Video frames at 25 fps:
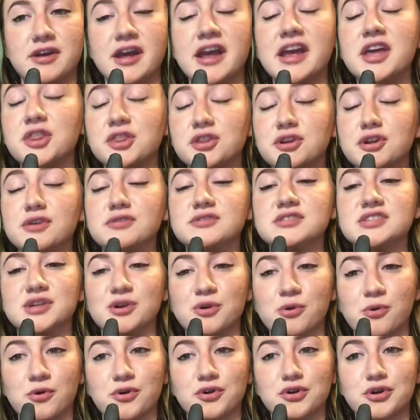notes and
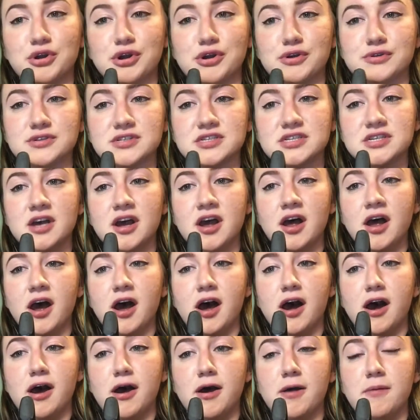quarter notes.
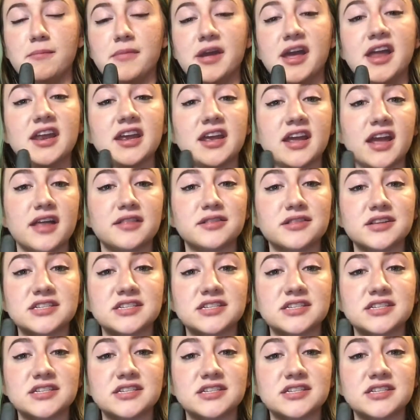And again,